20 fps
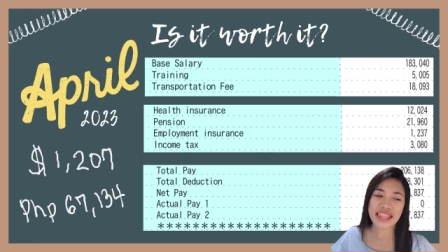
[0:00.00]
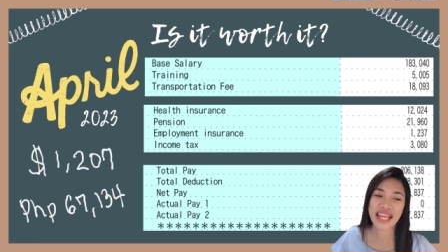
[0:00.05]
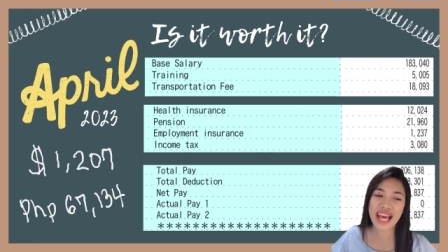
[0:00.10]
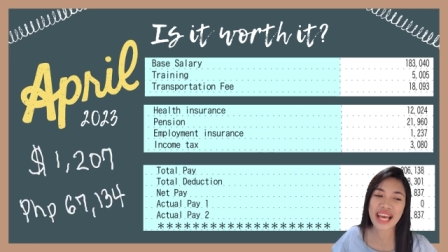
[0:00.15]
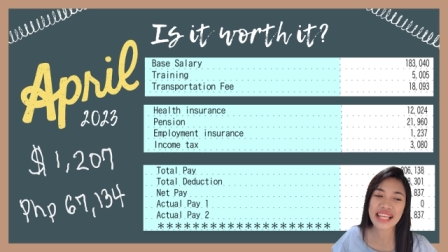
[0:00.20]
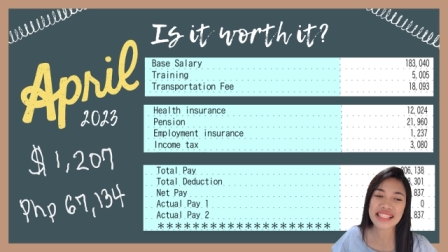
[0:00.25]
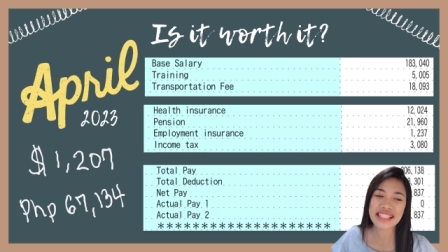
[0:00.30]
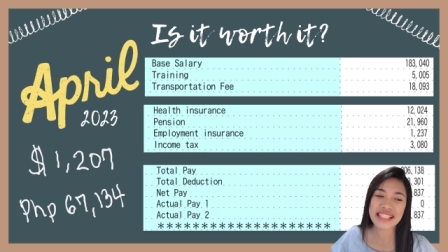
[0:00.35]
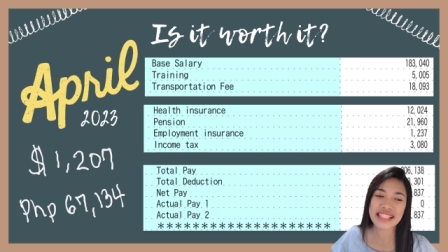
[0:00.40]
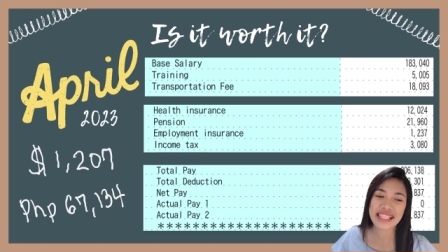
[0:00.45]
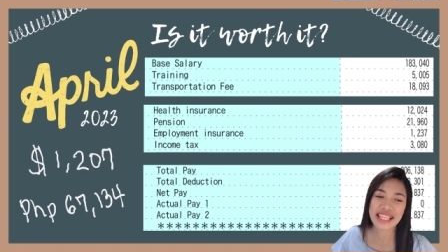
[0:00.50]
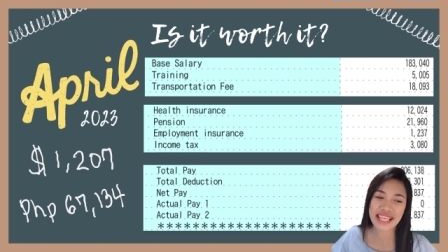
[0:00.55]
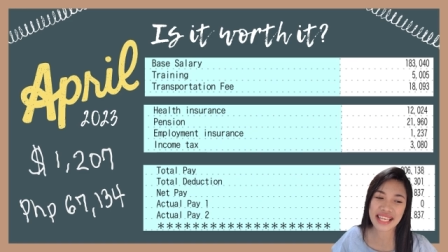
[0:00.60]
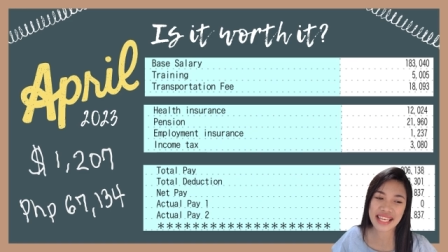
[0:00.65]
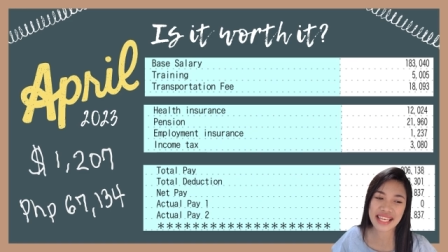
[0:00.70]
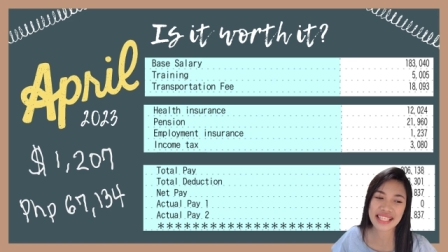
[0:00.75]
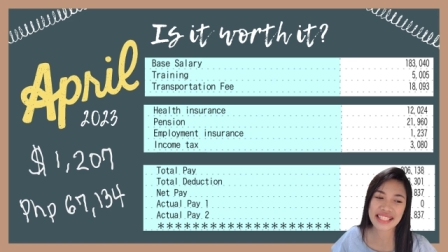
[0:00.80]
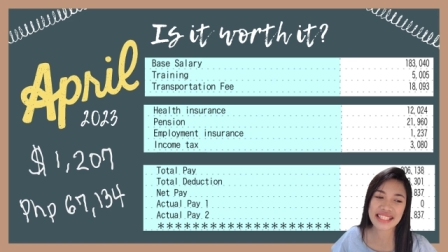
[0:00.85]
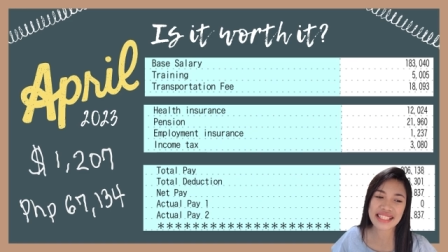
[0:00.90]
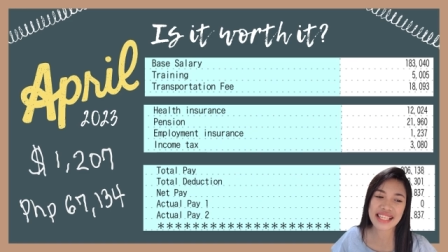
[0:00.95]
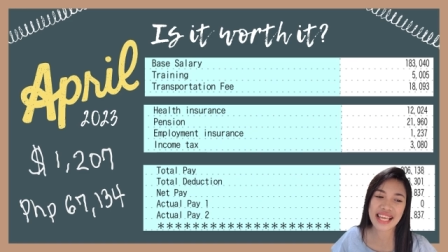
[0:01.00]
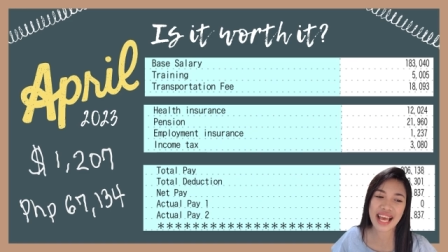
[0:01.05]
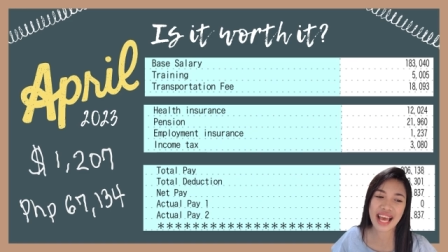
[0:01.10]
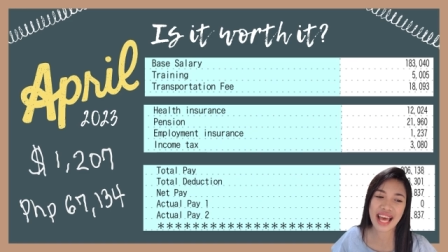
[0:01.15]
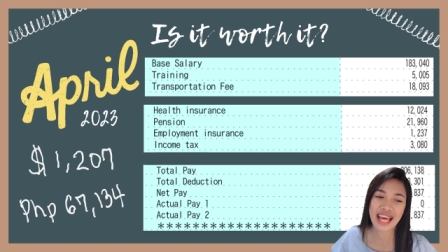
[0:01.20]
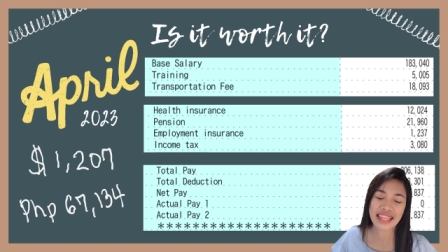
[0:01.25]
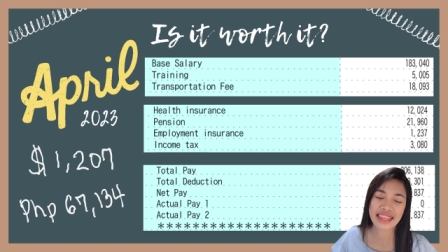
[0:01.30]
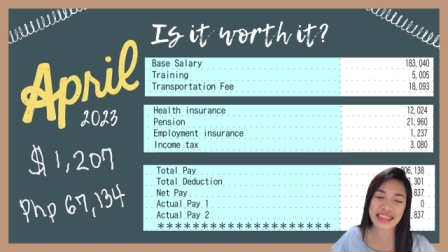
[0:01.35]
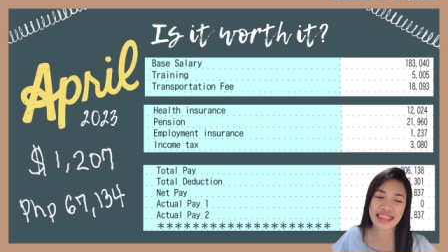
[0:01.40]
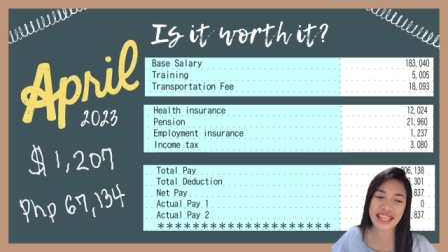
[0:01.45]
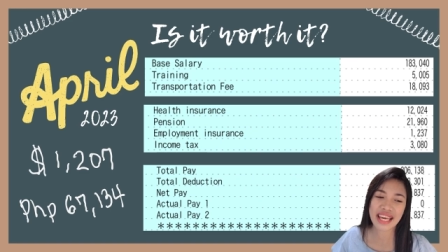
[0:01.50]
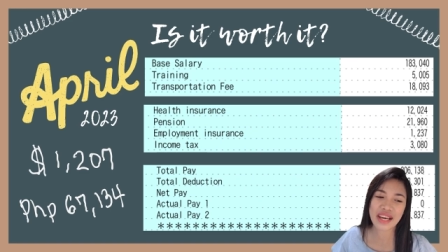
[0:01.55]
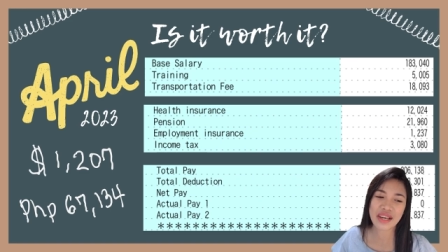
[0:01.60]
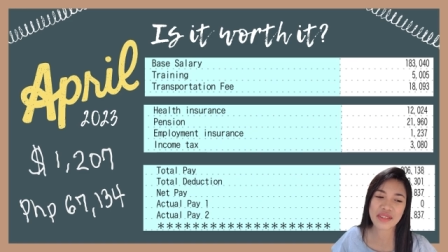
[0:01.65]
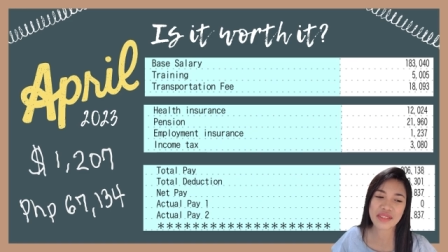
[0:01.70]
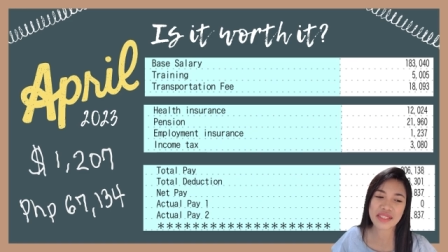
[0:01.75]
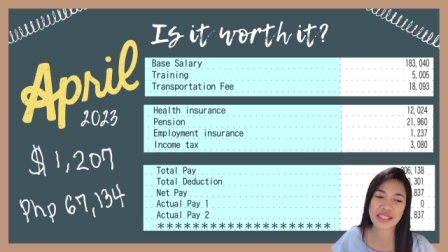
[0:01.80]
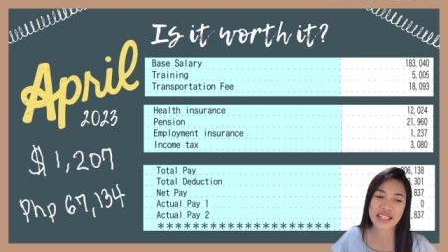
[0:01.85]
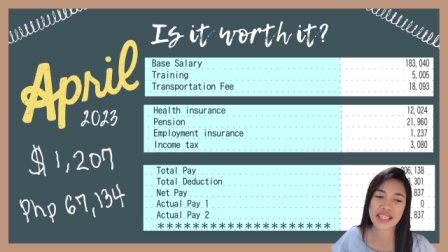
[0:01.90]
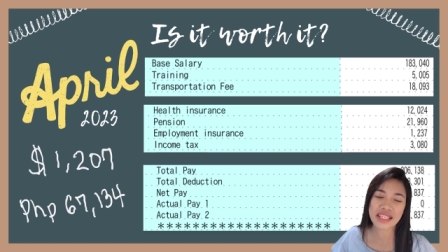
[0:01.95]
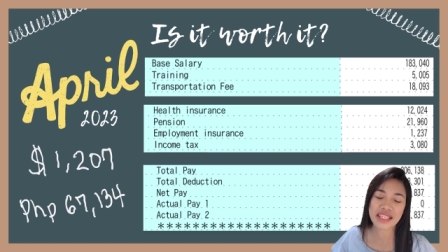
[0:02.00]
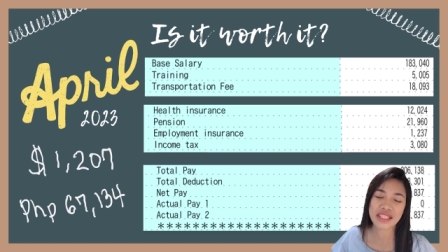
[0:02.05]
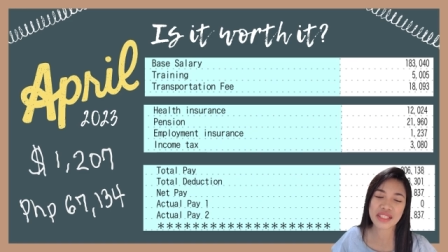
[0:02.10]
that is a thousand